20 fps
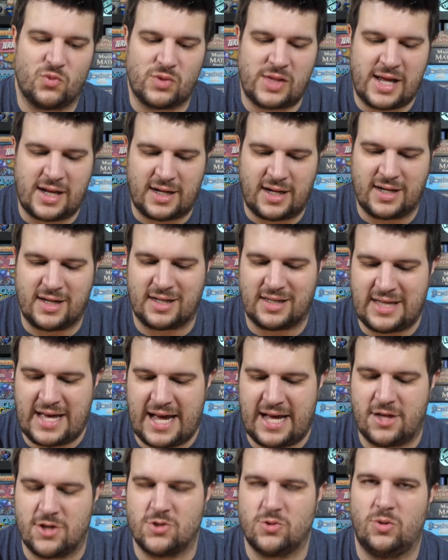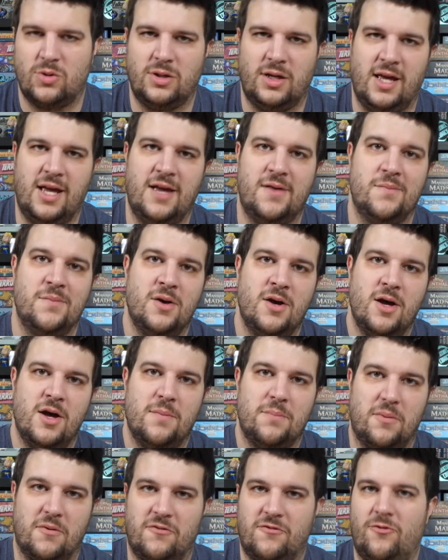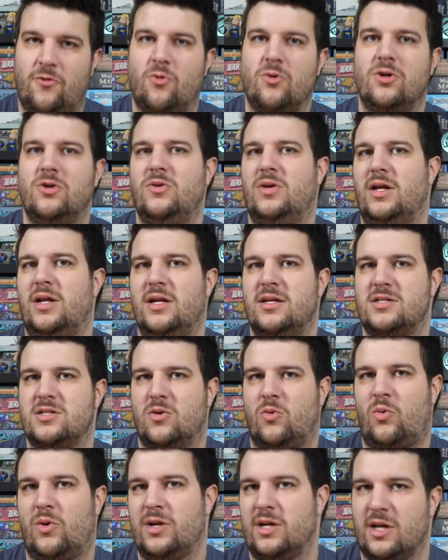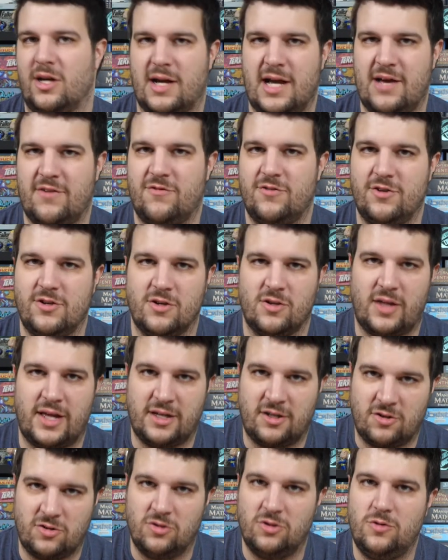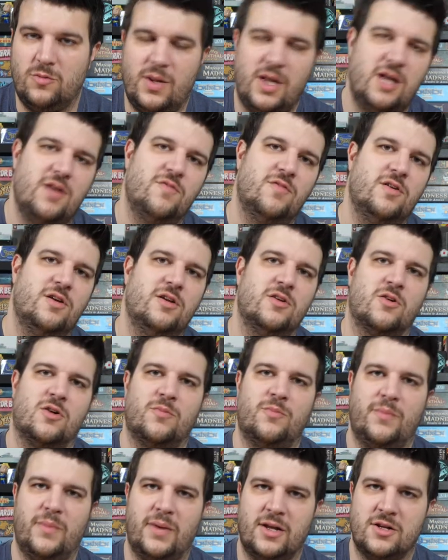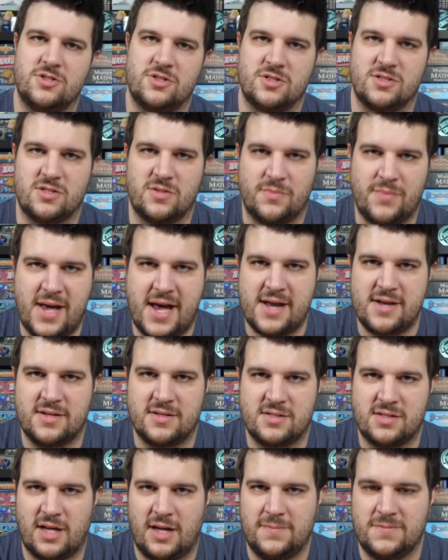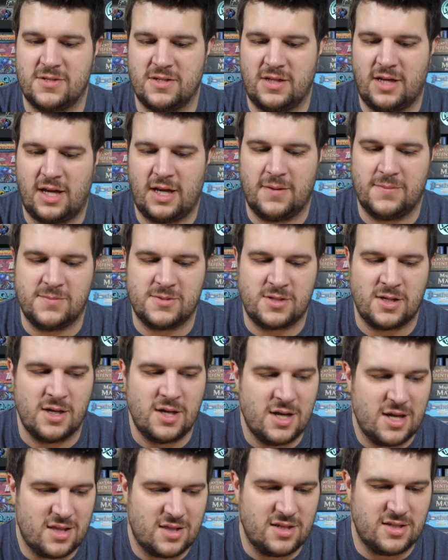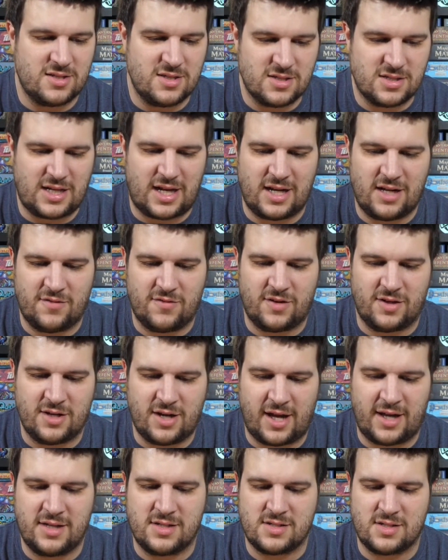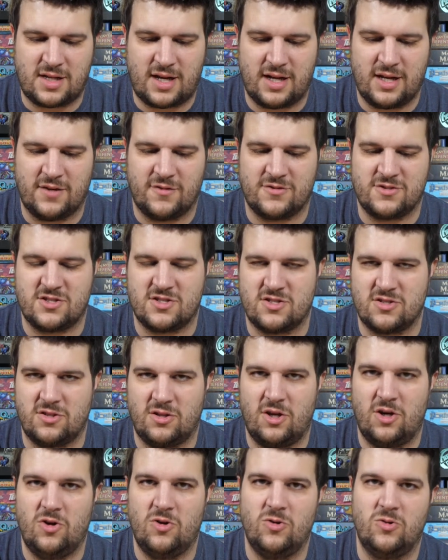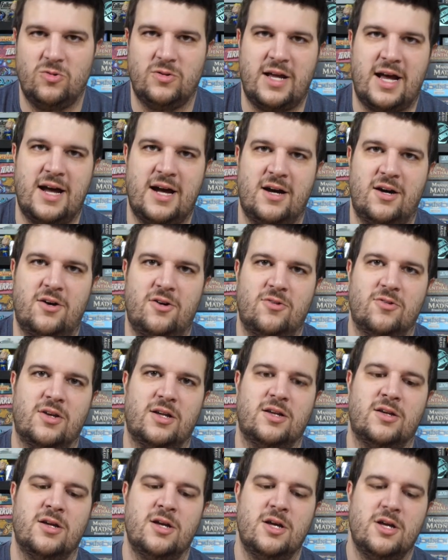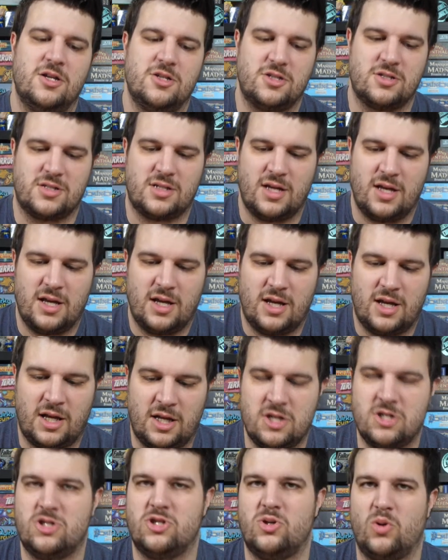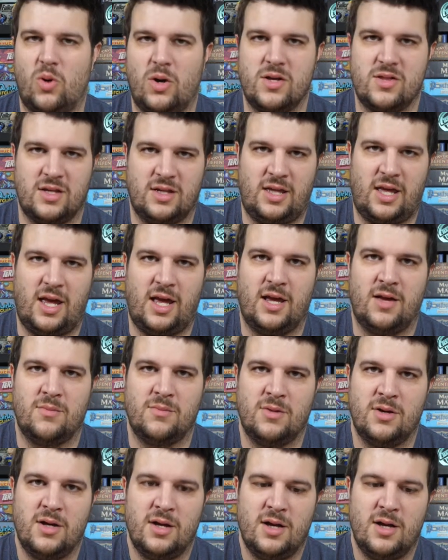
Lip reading: that kind of casual game before you get into one of your heavier like Gloomhaven or Mansions of Madness types of games. This is kind of a nice kind of slow down and just enjoy the game.